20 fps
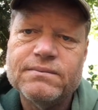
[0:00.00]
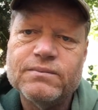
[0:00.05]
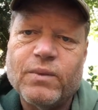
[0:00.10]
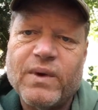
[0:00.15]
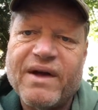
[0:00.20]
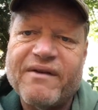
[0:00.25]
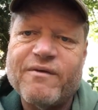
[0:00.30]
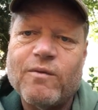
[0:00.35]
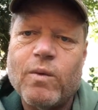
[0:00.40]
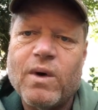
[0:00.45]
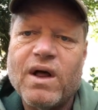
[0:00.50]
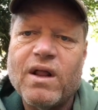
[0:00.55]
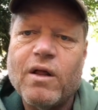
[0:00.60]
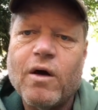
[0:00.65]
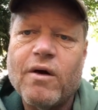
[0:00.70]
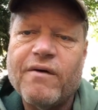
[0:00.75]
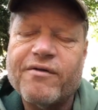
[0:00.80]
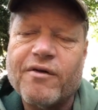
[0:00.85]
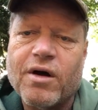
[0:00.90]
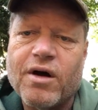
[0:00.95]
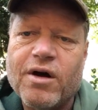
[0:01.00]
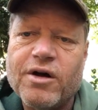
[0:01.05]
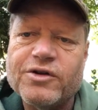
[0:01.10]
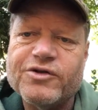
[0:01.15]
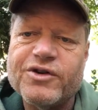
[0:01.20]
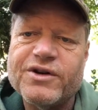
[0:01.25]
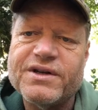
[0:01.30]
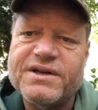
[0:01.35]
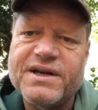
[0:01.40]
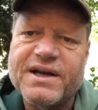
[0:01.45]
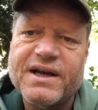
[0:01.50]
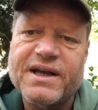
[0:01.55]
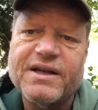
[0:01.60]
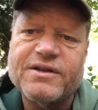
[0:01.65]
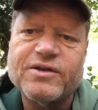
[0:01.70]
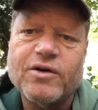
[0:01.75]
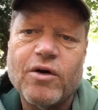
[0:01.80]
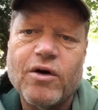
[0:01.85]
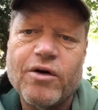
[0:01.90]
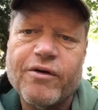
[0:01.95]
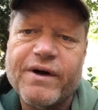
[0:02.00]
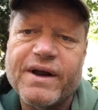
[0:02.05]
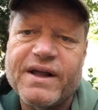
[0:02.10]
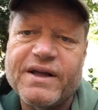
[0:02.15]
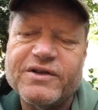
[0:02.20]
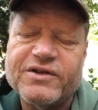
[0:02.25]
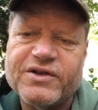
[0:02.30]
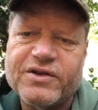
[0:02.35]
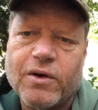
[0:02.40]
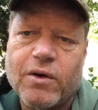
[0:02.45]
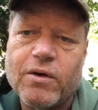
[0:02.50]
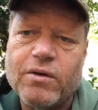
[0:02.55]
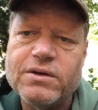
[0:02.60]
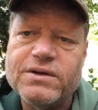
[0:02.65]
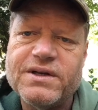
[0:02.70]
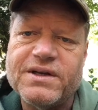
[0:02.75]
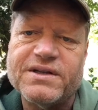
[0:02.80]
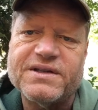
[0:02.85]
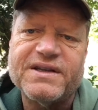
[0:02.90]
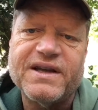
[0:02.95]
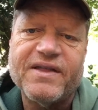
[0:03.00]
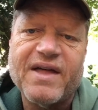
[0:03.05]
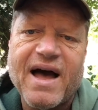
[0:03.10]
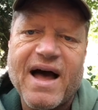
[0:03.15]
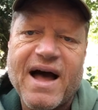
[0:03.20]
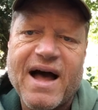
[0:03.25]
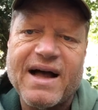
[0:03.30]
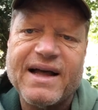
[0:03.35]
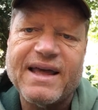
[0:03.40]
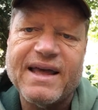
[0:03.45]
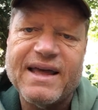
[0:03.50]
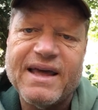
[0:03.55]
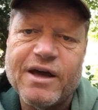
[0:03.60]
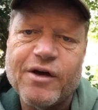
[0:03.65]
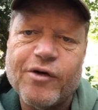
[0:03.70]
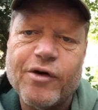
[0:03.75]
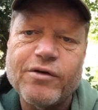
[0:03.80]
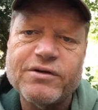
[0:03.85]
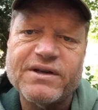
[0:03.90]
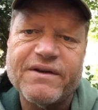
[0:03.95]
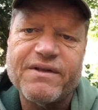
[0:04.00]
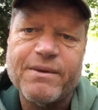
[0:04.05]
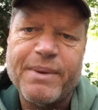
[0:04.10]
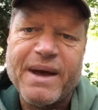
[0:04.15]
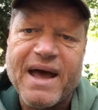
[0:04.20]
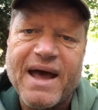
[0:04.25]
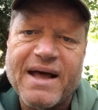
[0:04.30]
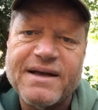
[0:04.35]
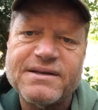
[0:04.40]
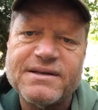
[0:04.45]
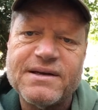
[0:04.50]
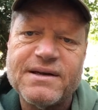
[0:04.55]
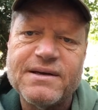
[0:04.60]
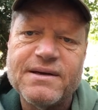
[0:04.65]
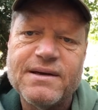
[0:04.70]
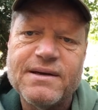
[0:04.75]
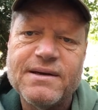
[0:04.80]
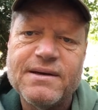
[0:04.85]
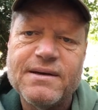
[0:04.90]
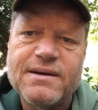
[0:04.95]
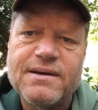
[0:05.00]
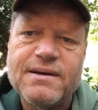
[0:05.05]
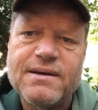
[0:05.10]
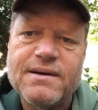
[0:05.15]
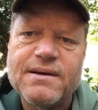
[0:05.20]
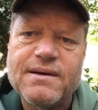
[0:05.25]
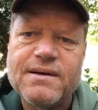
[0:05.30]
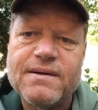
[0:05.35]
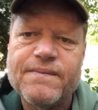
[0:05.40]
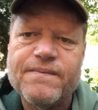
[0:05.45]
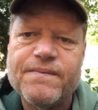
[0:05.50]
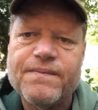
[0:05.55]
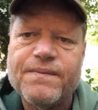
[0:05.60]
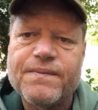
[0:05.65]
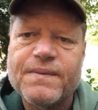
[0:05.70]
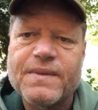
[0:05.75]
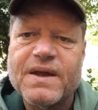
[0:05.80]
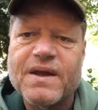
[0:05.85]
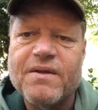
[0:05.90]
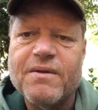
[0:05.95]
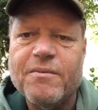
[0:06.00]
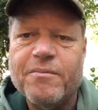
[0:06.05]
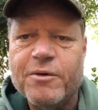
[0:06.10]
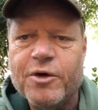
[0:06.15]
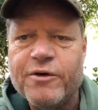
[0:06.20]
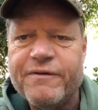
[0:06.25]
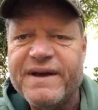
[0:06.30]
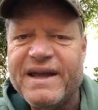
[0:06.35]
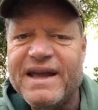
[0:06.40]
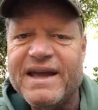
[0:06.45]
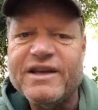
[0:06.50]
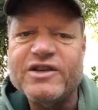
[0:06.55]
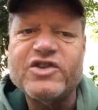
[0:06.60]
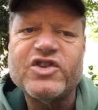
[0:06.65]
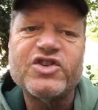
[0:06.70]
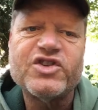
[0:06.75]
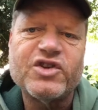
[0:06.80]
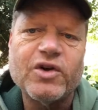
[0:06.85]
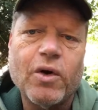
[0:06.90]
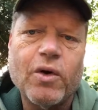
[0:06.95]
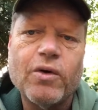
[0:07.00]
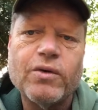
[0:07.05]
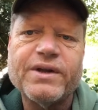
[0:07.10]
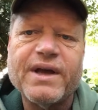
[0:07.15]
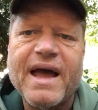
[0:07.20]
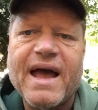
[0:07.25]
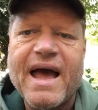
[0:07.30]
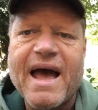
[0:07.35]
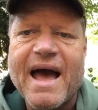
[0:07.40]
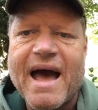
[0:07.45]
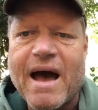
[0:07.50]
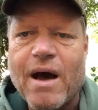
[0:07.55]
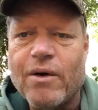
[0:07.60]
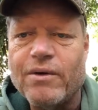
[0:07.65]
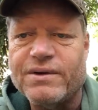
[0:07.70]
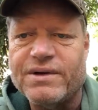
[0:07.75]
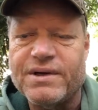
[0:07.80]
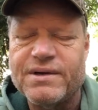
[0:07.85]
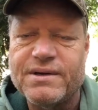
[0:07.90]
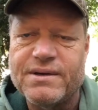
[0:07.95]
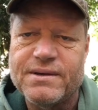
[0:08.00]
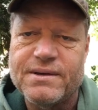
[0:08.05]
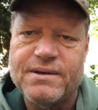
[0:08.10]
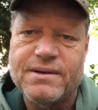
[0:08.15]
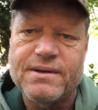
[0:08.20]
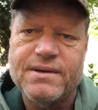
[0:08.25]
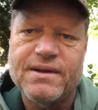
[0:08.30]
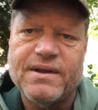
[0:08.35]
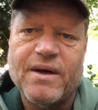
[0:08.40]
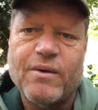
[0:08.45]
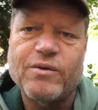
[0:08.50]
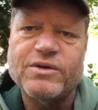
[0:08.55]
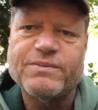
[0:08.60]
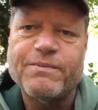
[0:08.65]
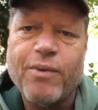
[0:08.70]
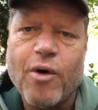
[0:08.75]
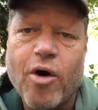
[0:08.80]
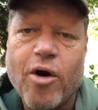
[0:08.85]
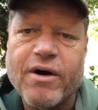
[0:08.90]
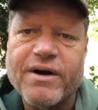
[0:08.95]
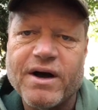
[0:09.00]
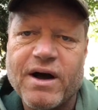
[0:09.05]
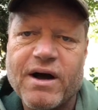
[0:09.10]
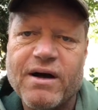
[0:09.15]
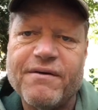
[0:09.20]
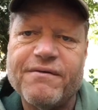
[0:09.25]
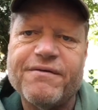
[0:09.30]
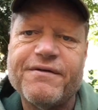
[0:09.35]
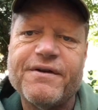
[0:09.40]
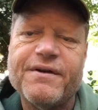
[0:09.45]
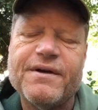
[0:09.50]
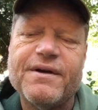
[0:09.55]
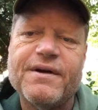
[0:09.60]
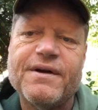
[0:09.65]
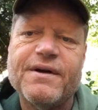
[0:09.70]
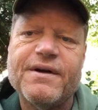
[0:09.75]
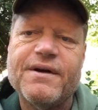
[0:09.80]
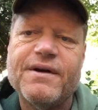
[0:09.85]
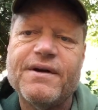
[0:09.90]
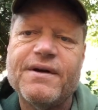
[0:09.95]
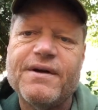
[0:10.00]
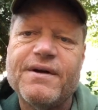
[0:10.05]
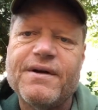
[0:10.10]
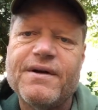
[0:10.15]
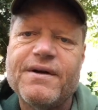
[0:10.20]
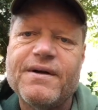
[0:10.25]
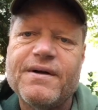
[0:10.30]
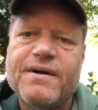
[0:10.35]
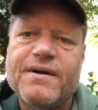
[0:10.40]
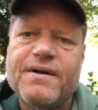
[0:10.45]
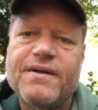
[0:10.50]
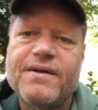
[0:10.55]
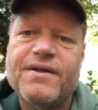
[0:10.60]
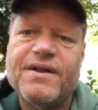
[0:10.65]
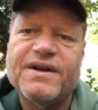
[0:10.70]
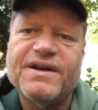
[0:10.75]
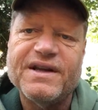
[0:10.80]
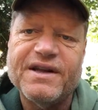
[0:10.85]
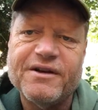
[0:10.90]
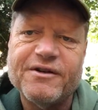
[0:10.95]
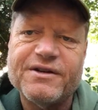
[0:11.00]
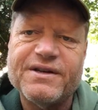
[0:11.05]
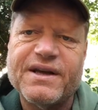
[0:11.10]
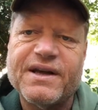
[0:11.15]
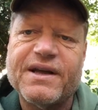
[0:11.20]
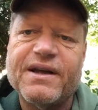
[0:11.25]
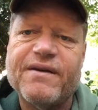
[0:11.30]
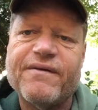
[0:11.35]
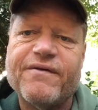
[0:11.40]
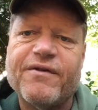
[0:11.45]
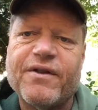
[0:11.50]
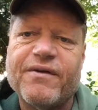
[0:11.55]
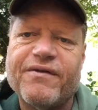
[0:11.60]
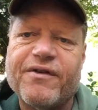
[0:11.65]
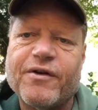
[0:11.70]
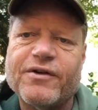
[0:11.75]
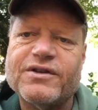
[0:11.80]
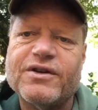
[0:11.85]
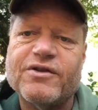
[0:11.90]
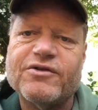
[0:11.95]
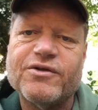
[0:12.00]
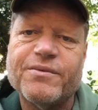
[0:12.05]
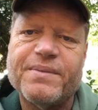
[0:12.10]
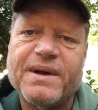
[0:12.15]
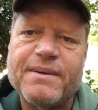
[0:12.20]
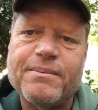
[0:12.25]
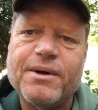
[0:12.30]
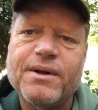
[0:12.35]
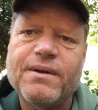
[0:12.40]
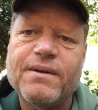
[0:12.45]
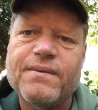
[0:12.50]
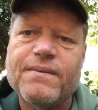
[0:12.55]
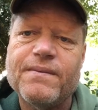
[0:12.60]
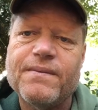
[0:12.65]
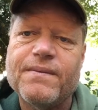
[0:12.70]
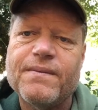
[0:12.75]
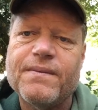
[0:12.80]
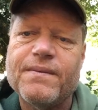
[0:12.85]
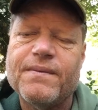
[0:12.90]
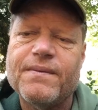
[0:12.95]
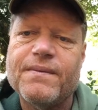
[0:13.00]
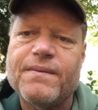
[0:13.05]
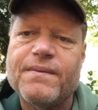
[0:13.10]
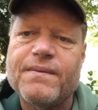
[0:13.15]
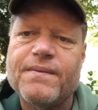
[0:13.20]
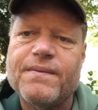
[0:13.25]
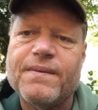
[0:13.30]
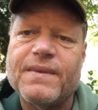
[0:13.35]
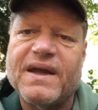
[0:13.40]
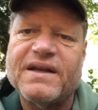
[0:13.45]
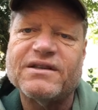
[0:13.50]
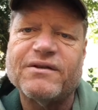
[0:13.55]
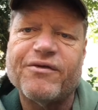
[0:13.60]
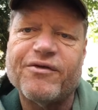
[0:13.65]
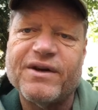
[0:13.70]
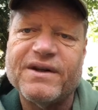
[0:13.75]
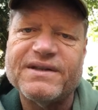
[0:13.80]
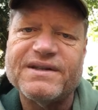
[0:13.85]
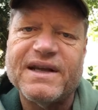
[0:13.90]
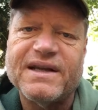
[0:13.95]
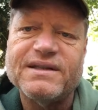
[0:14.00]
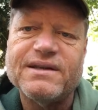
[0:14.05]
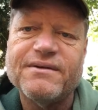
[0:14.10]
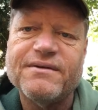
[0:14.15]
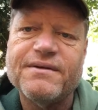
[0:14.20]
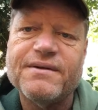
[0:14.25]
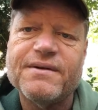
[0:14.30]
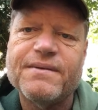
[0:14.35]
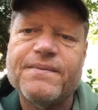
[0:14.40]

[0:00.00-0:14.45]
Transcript: We have well over 100 tickets already sold to see the hockey heroes of the past. Movie is sold out. That was part of the dinner ticket for the first 100 people as a free incentive.